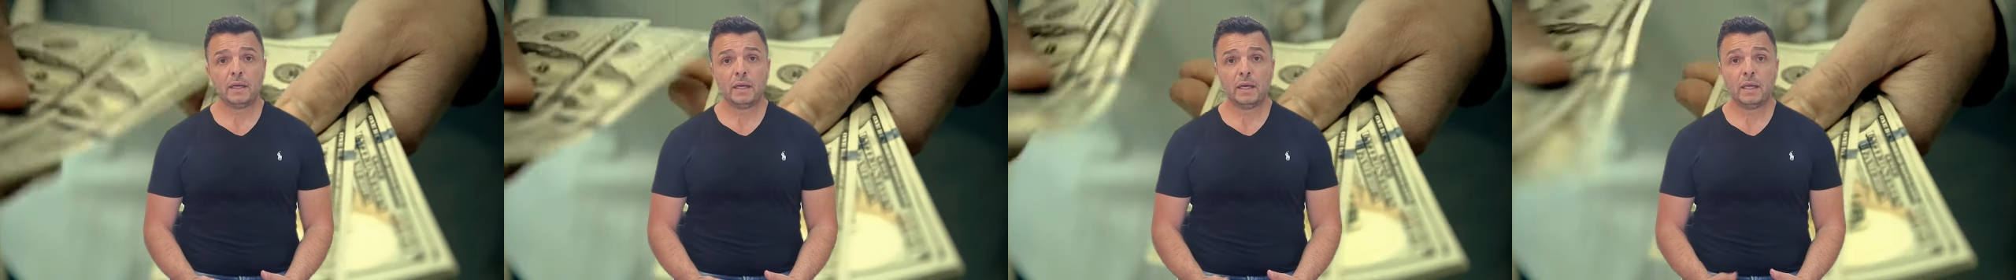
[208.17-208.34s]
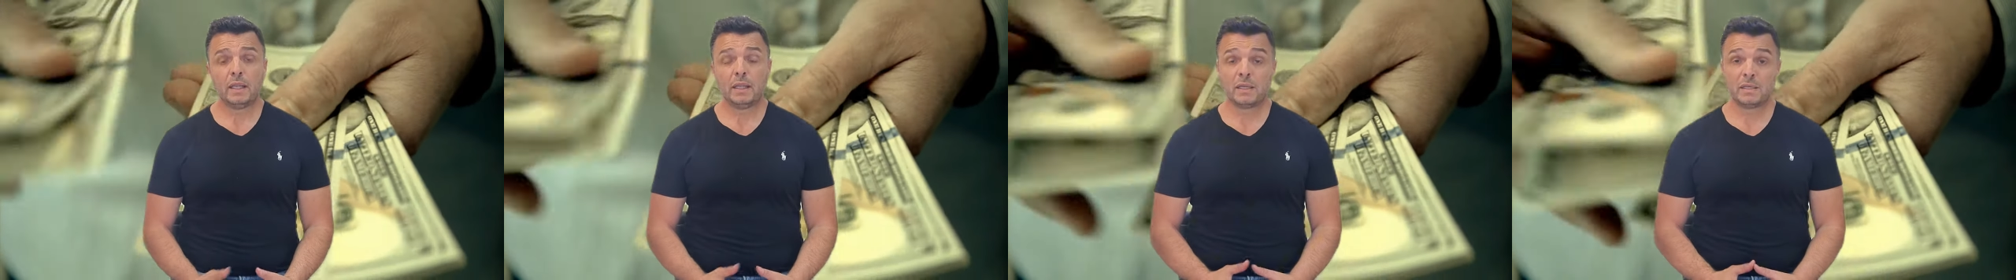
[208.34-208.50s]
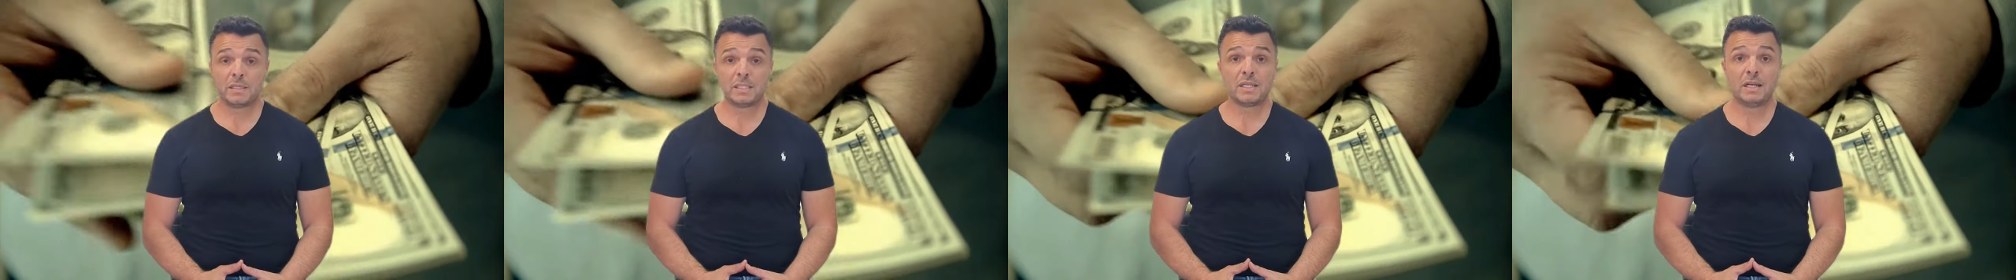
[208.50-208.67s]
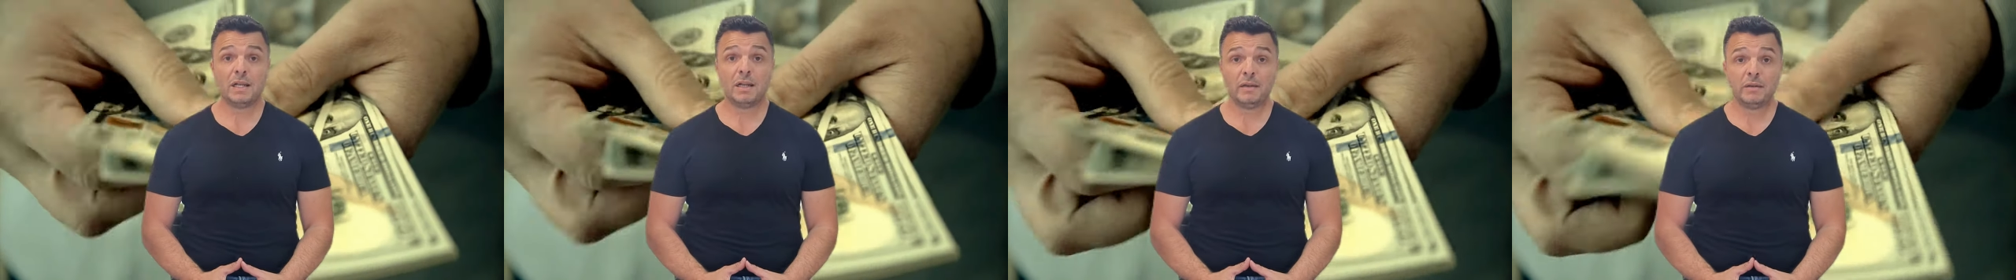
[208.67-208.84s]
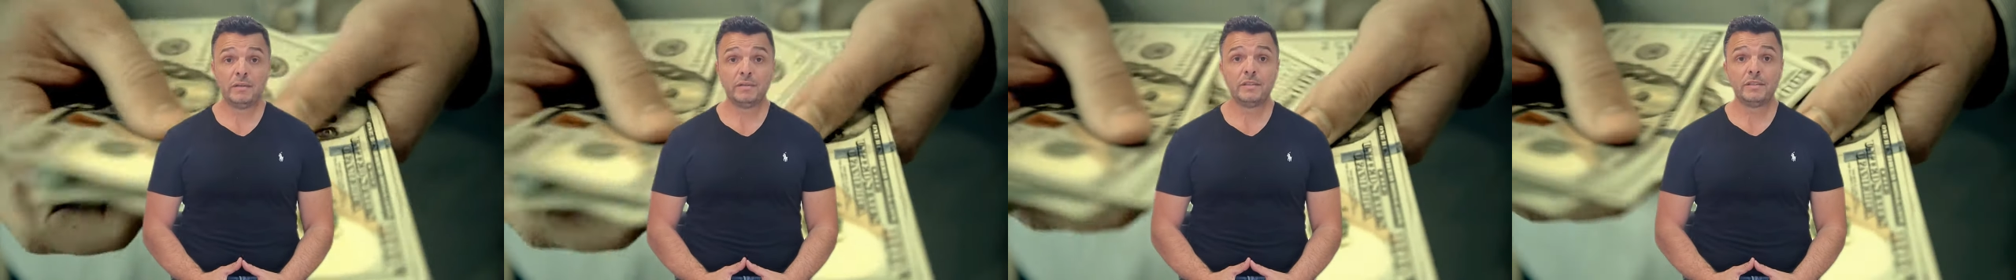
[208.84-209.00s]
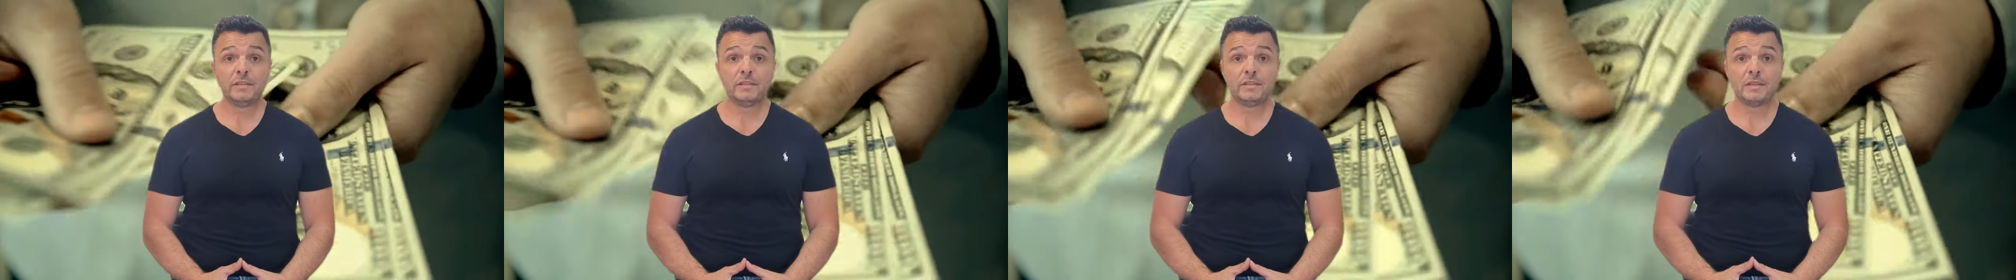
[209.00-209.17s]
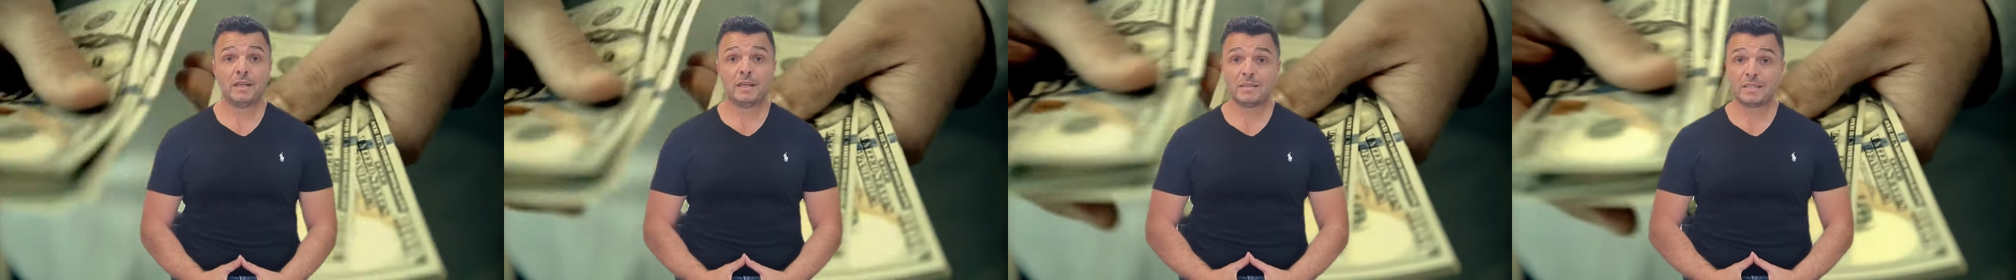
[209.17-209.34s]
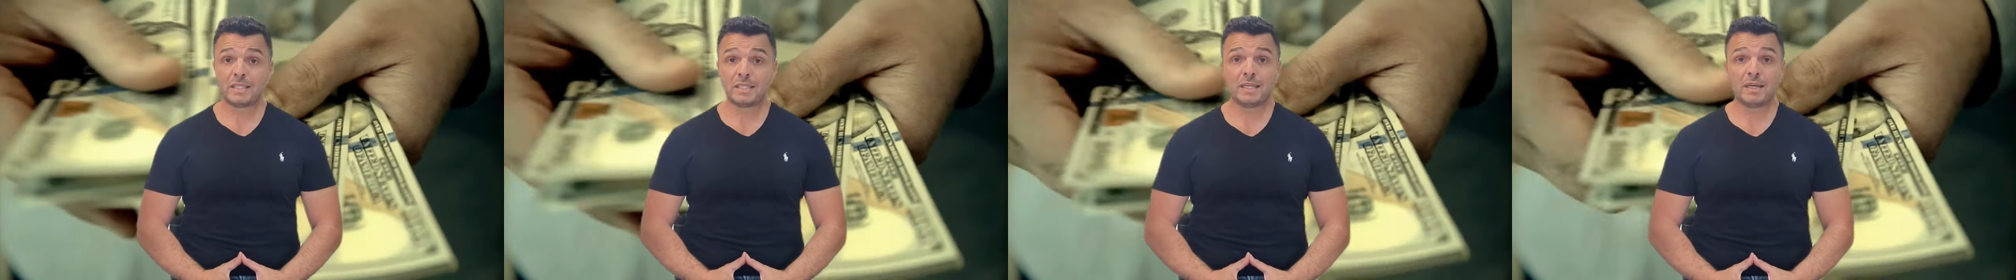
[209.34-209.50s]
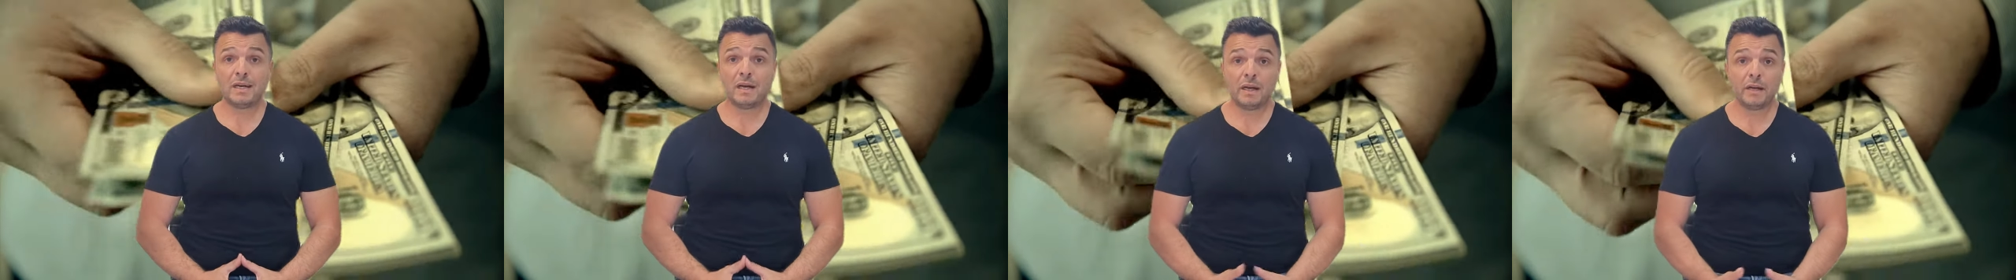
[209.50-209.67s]
and their salaries are
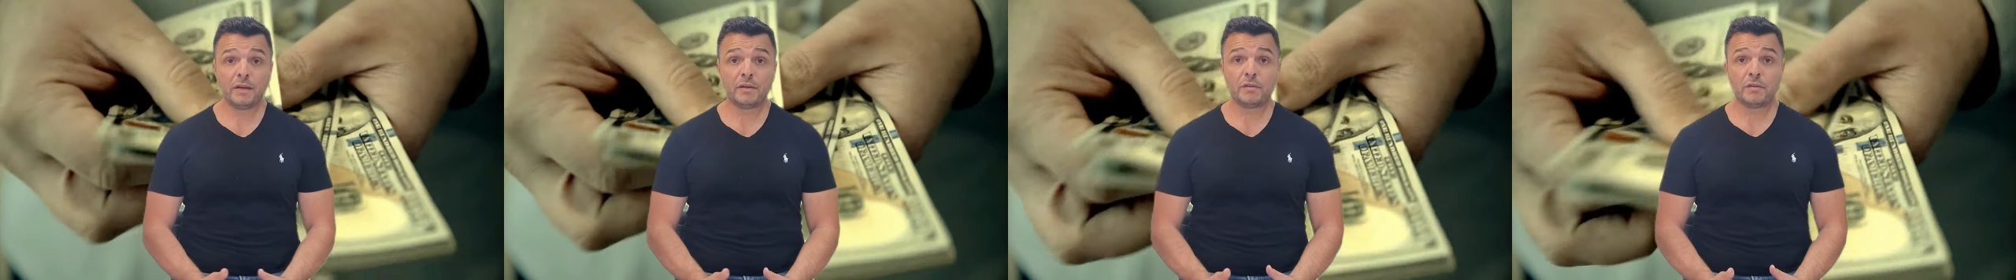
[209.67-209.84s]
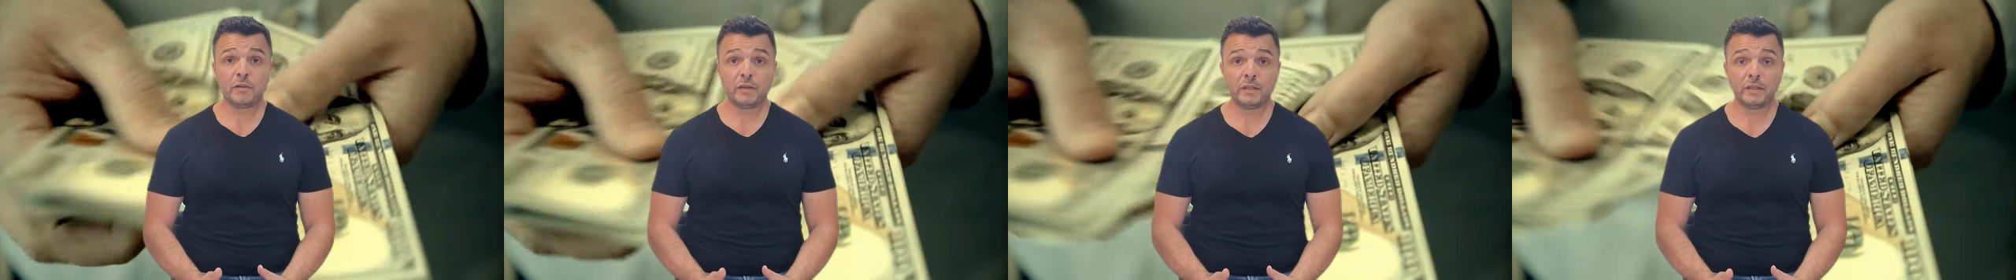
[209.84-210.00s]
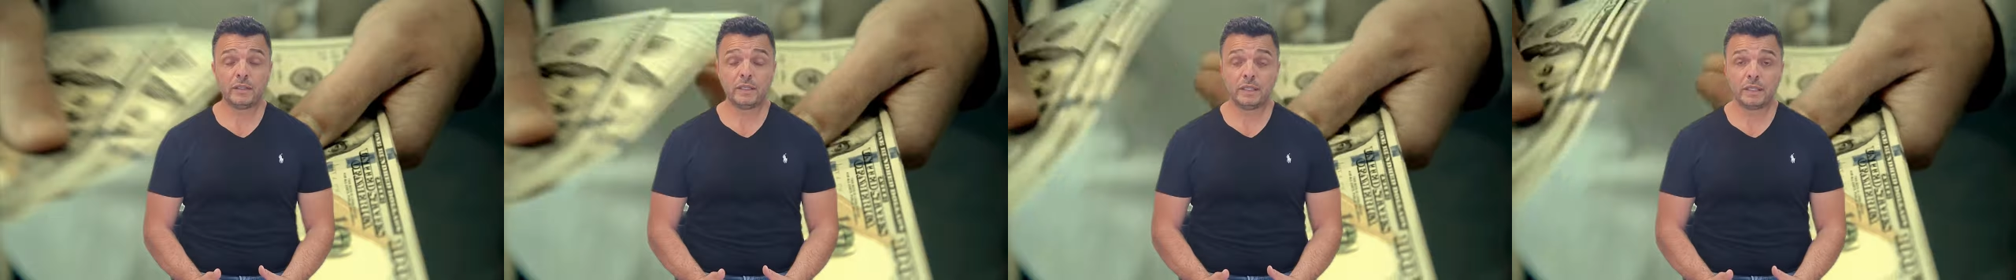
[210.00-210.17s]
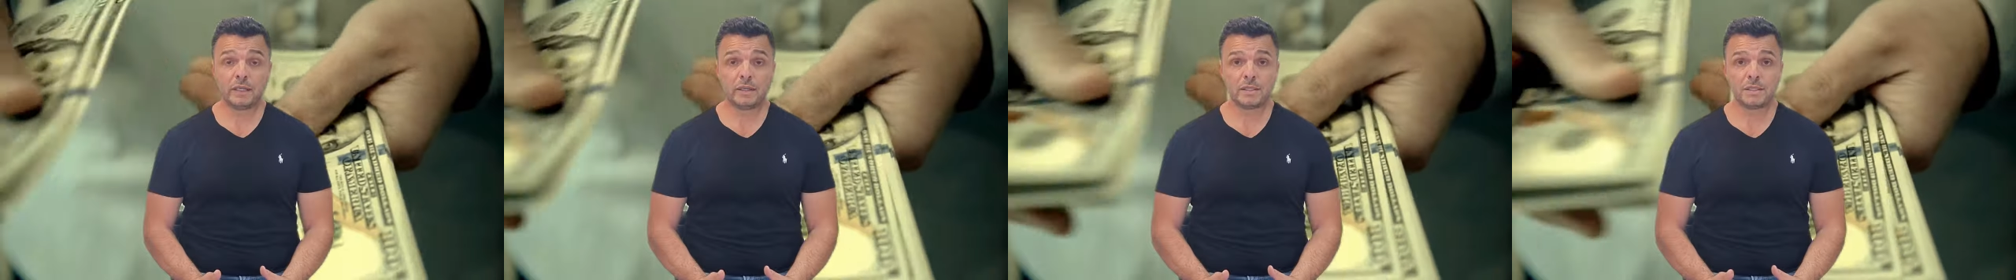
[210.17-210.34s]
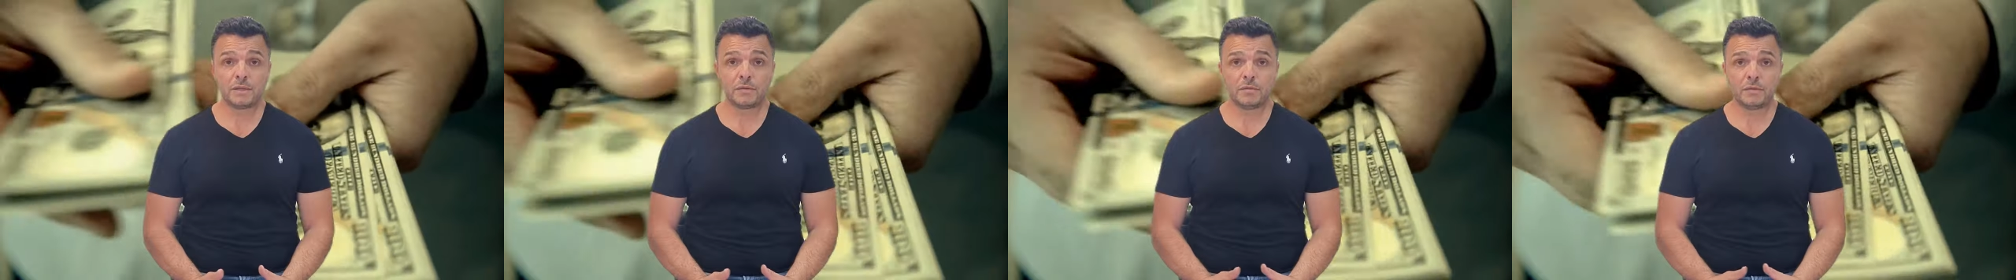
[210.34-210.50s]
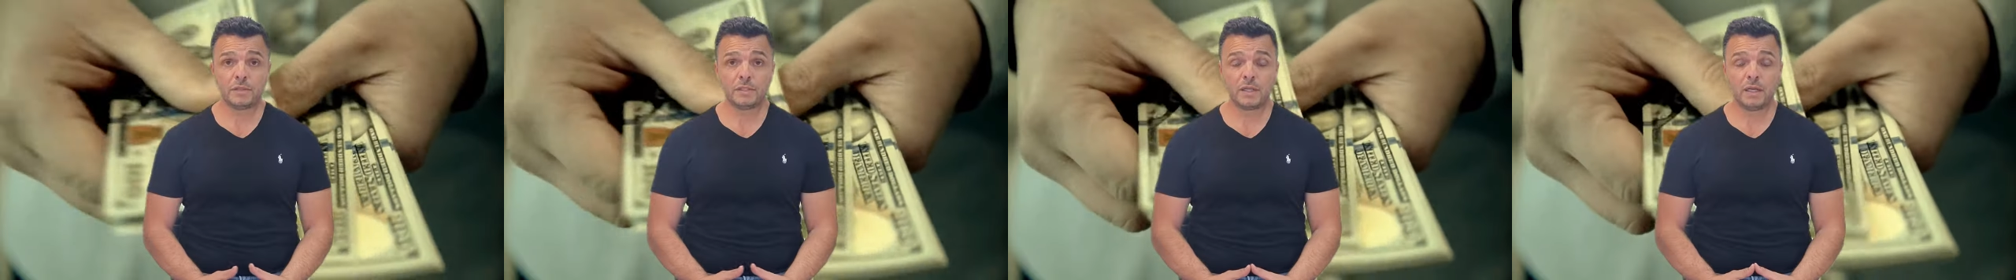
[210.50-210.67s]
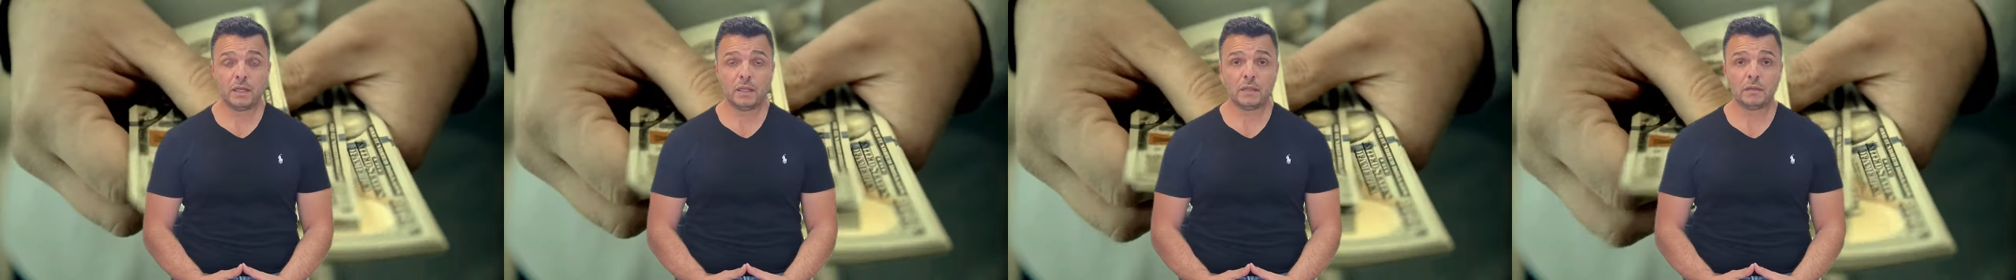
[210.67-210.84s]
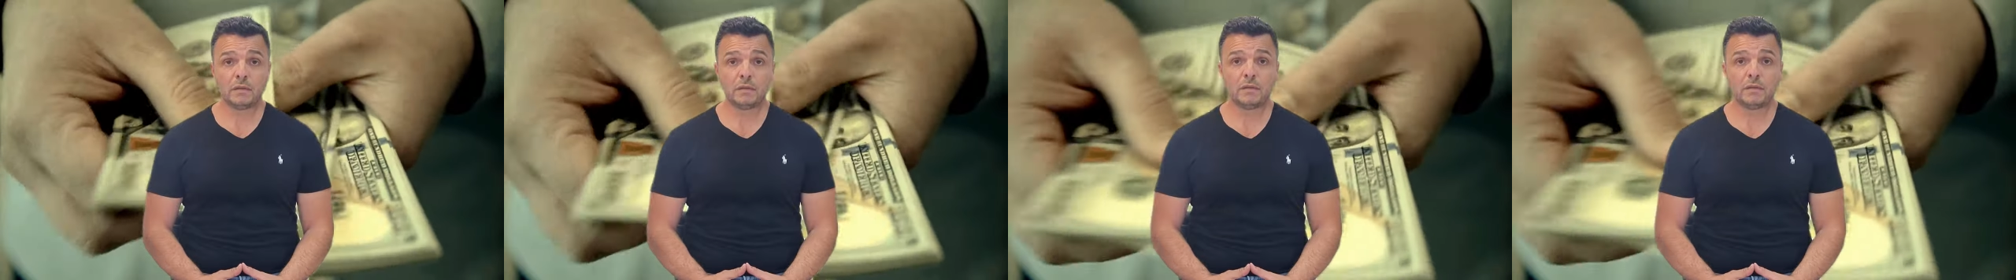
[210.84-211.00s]
skyrocketing as a result.